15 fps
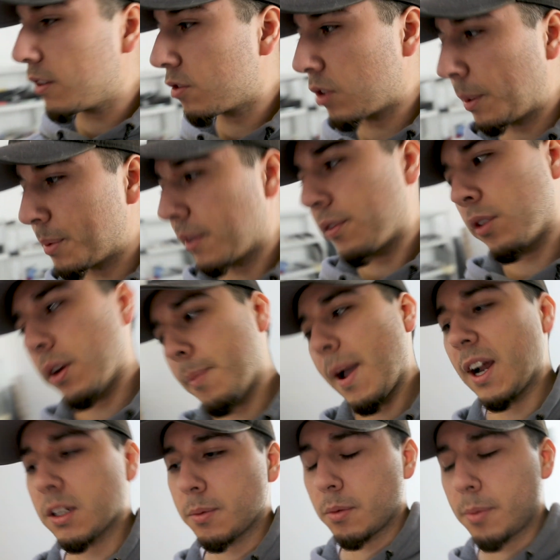the stripes, I've already
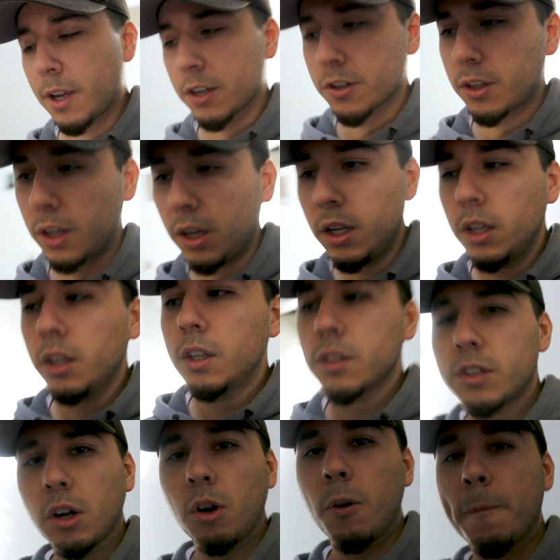packed them up actually.
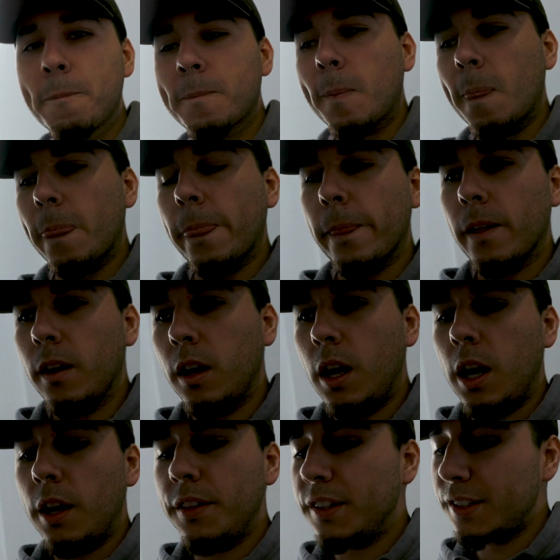So
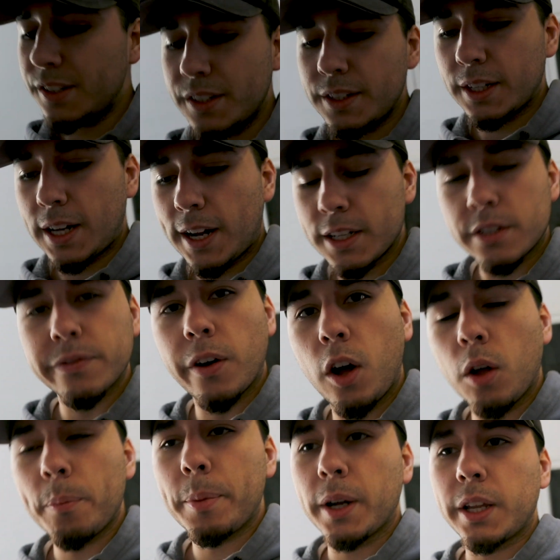this isn't the guy's
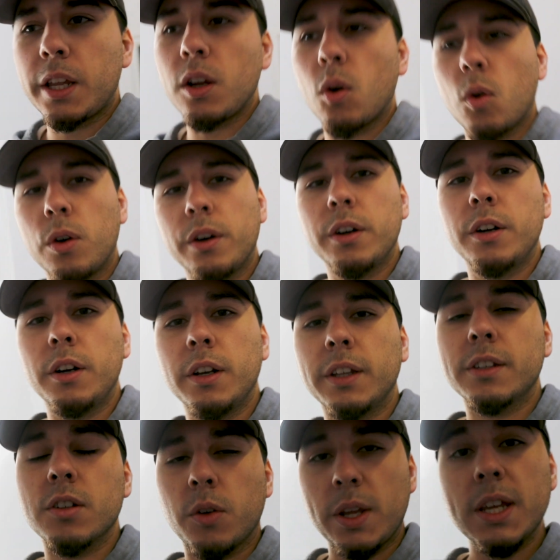fault, but he
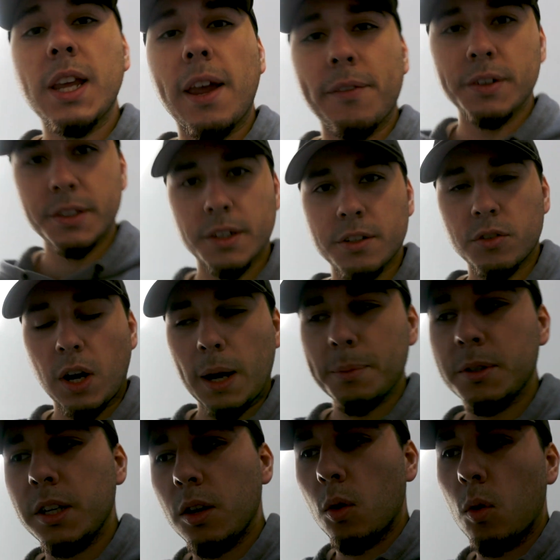ordered, so he gave us the
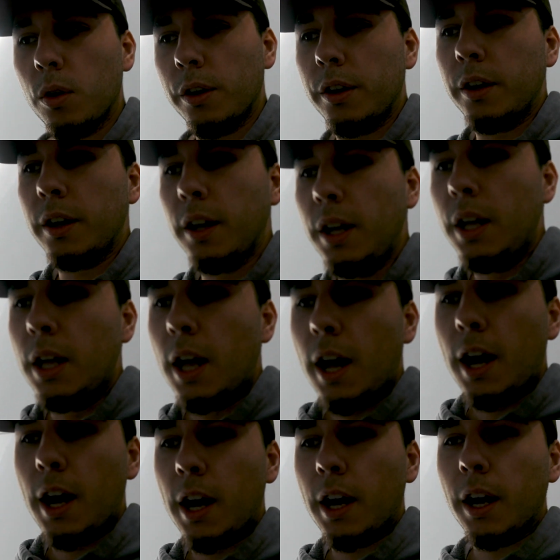stripes. He ordered
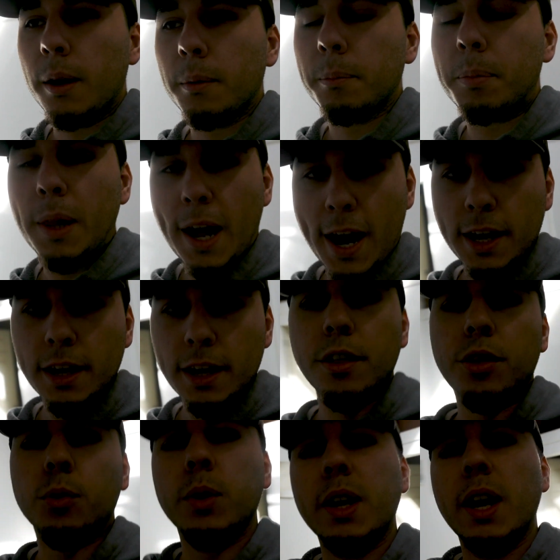black
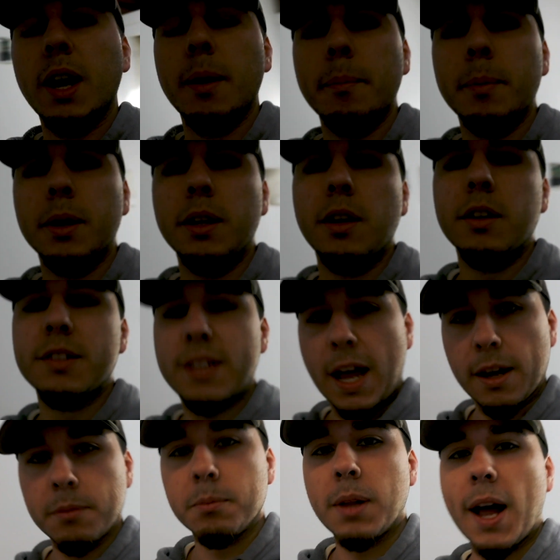3M,
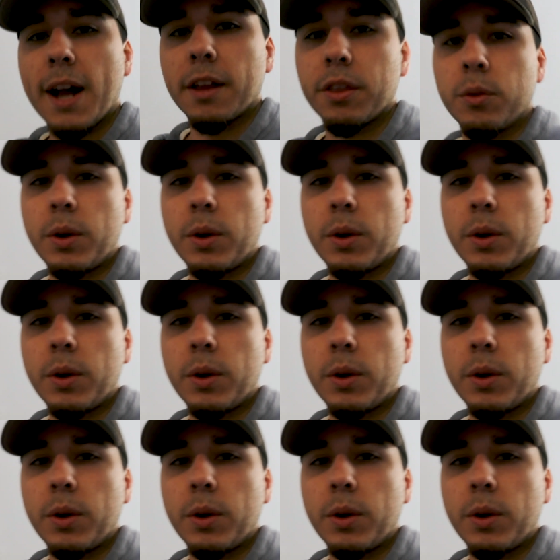satin black